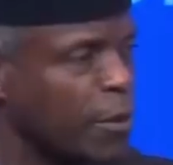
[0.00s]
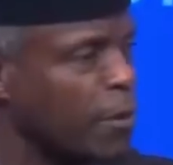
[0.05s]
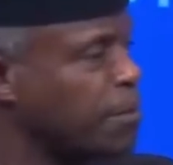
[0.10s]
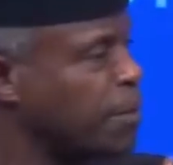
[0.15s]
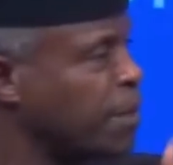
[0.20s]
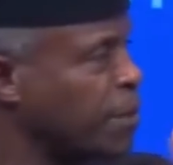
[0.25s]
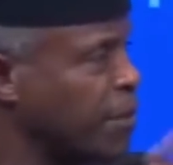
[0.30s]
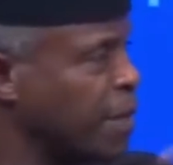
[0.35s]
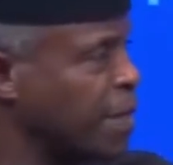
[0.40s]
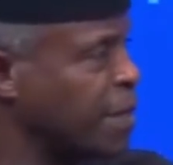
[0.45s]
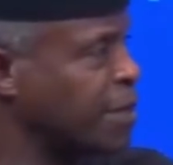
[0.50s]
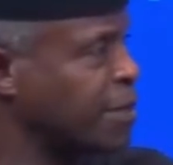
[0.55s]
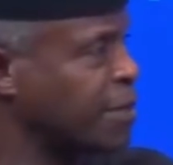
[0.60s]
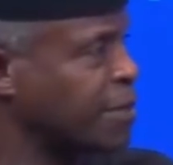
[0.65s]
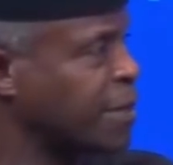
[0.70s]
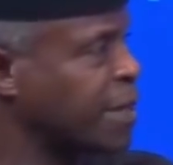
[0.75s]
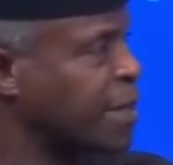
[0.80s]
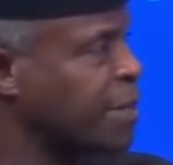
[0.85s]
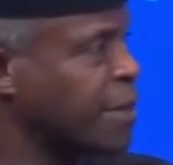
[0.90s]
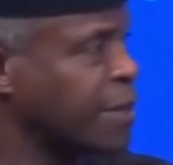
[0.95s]
company
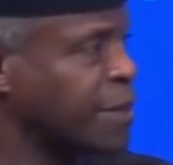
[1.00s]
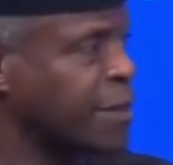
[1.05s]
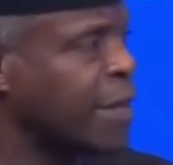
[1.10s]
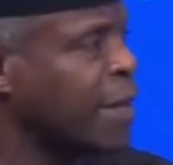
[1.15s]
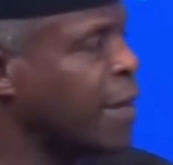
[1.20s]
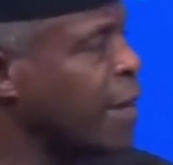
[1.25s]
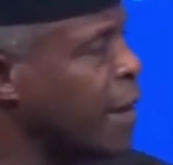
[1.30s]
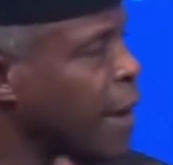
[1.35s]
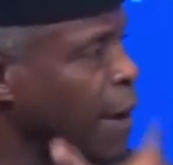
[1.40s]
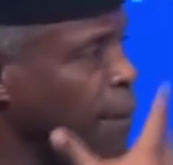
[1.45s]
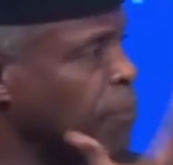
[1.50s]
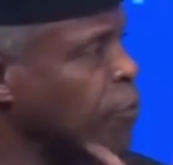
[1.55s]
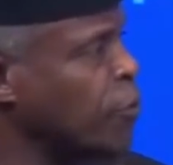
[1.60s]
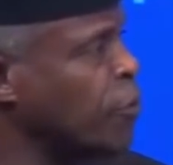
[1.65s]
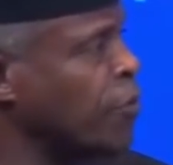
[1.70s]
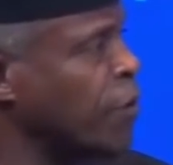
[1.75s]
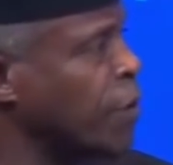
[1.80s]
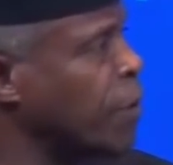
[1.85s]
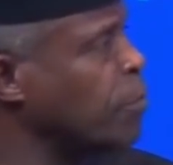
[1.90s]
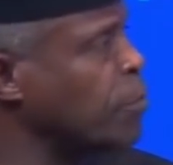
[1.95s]
registration,
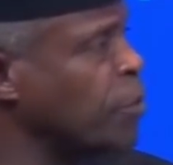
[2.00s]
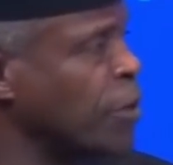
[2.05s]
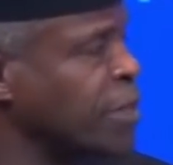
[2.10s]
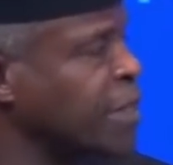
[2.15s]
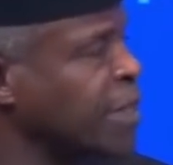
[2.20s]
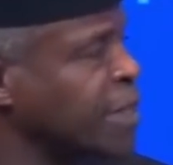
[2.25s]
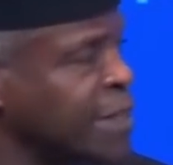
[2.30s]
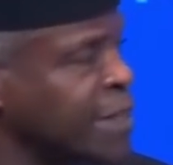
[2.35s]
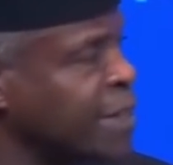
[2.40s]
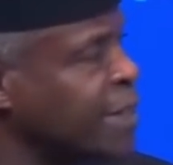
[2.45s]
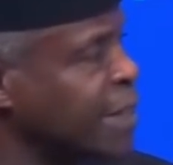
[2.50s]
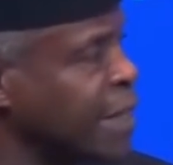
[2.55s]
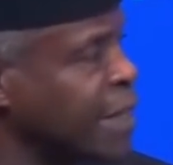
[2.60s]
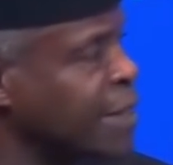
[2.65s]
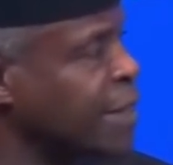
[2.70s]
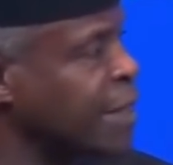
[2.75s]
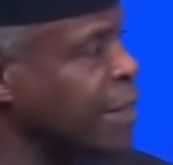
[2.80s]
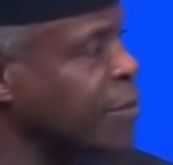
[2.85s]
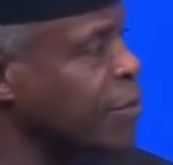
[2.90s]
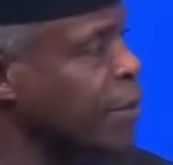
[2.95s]
approval processes,
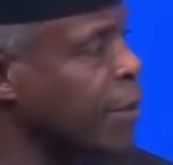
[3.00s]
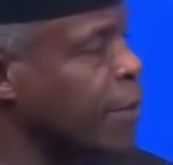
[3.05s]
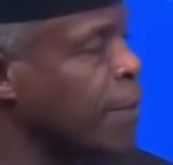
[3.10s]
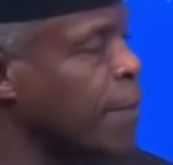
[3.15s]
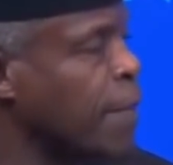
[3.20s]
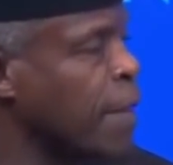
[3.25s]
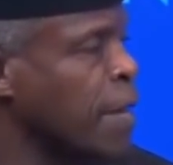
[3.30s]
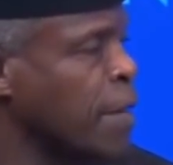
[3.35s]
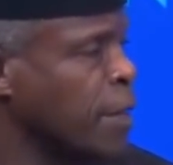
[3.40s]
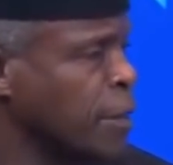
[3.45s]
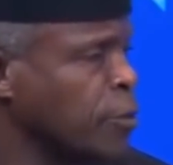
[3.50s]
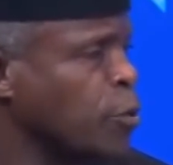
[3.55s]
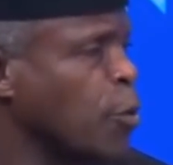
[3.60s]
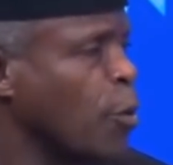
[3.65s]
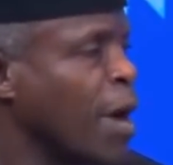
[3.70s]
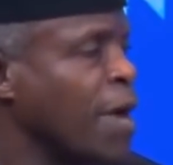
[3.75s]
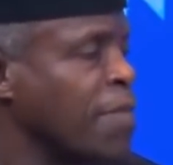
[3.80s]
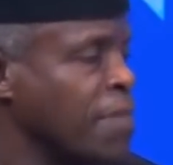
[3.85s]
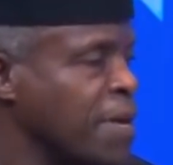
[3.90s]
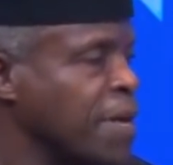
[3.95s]
etc.
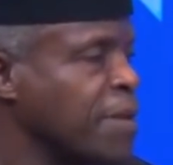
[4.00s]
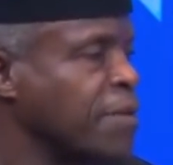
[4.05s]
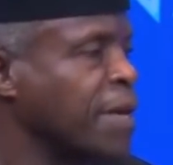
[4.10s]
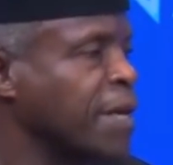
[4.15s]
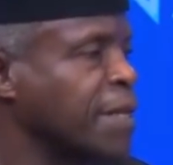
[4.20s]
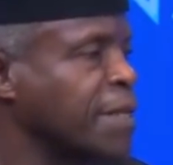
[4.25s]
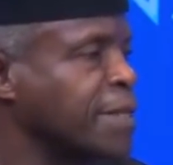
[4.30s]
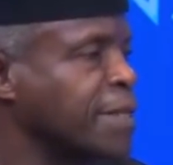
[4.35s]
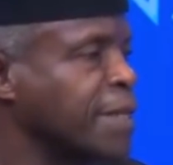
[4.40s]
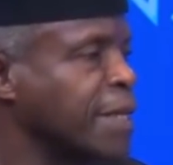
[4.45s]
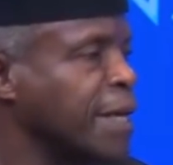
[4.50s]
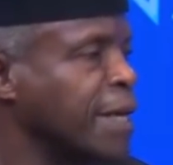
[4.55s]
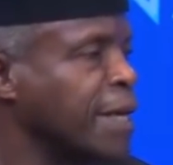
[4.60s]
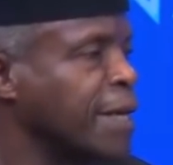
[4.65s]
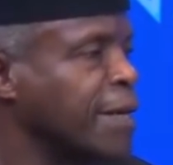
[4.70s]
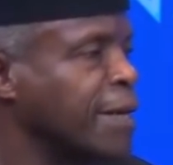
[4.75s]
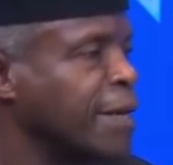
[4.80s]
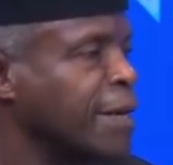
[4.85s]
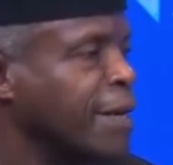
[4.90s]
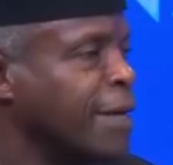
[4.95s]
So I think that
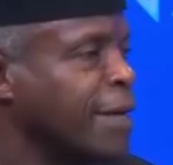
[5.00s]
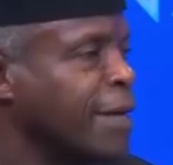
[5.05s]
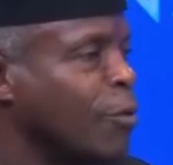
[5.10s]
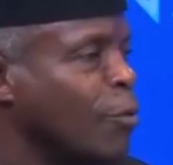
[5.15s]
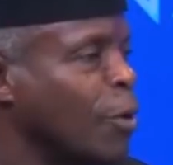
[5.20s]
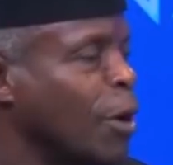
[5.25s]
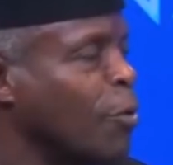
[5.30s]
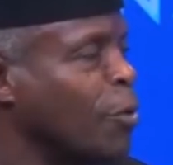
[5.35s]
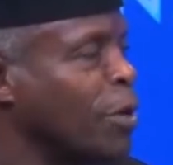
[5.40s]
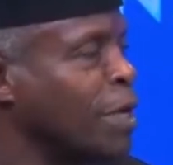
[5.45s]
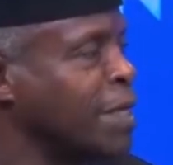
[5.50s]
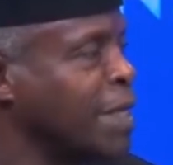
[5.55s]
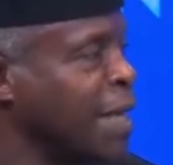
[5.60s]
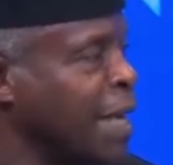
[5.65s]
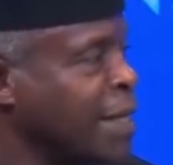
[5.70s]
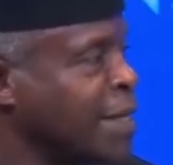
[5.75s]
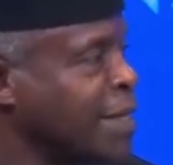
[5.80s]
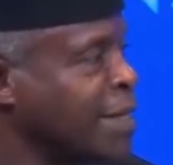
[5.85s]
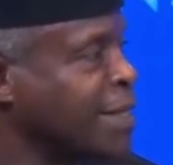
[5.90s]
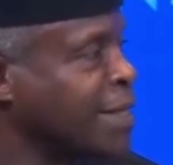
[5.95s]
when we're
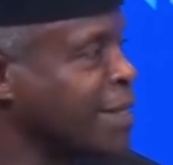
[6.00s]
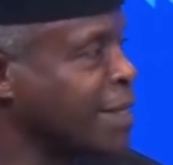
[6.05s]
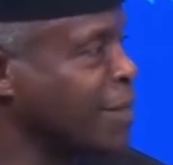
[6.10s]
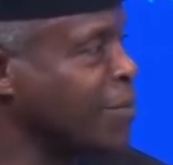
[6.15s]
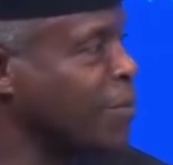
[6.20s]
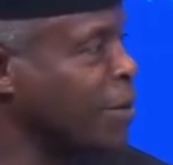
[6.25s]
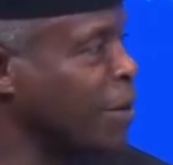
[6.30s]
next